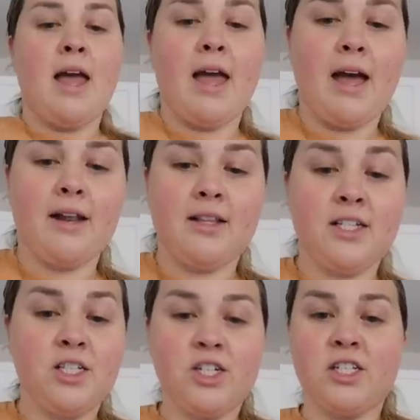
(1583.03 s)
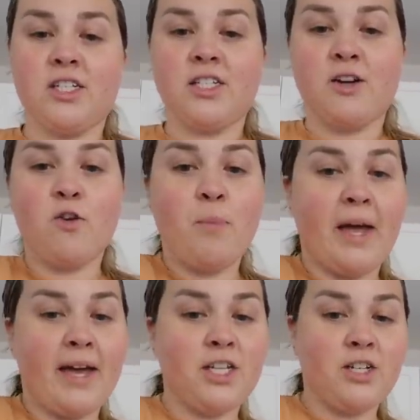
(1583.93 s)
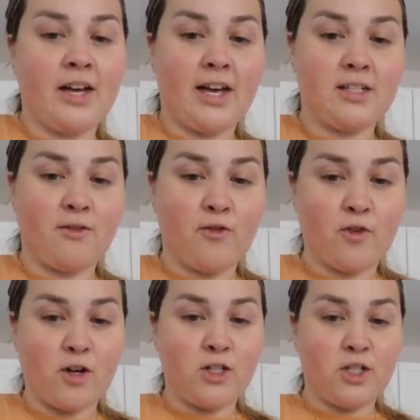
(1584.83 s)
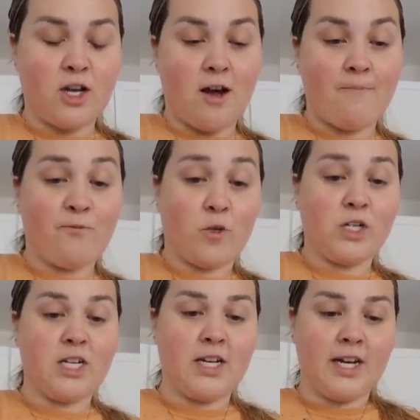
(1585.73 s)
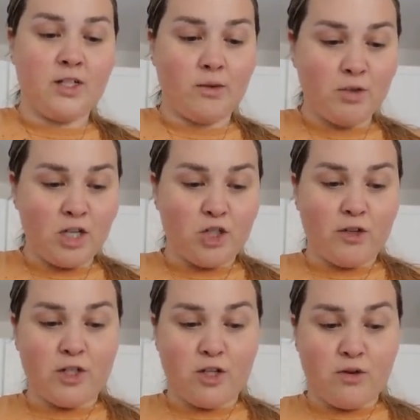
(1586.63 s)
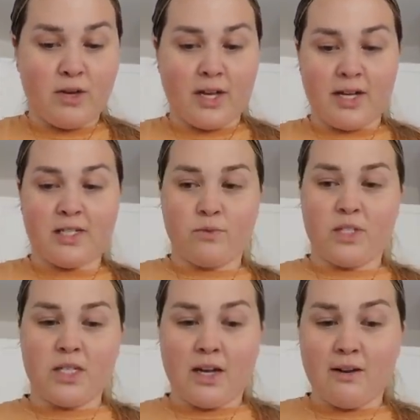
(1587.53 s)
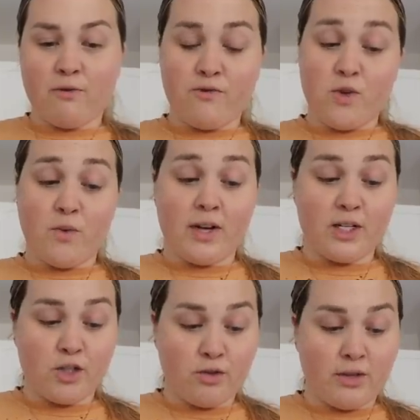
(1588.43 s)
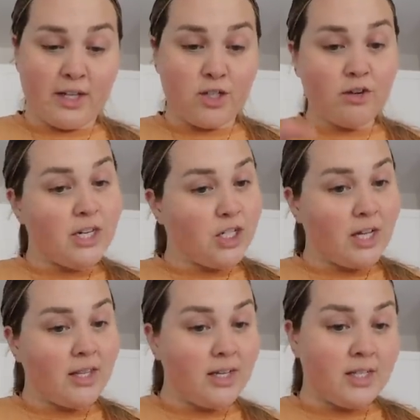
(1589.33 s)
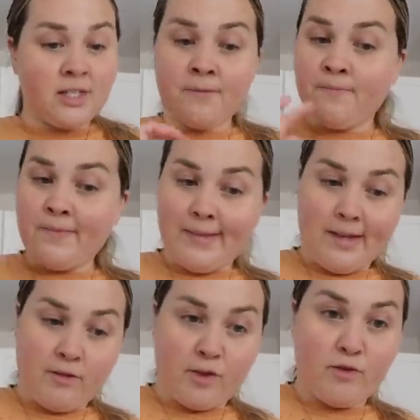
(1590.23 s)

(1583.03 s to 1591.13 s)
And this is just a single page and it has the first um, fourteen days. So I'm just gonna show this to you in case, once again, if you wanted to like screenshot this, feel